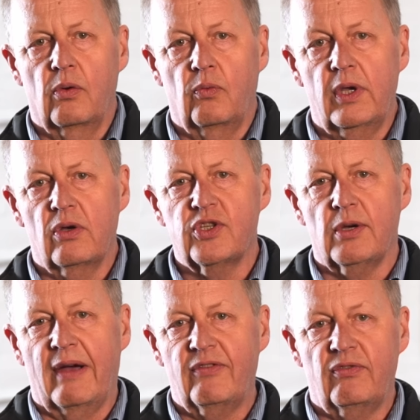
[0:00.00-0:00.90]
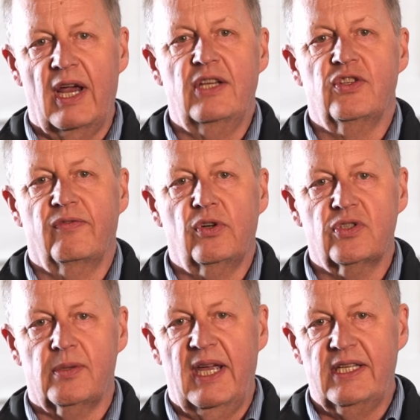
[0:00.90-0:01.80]
We also have a range of
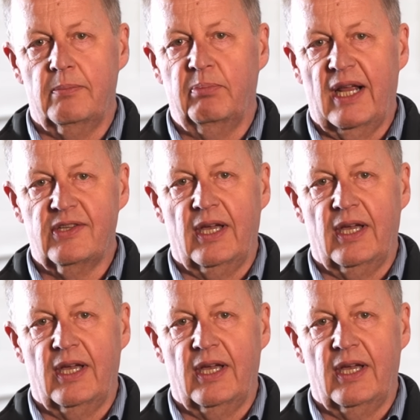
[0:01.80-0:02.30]
automated blast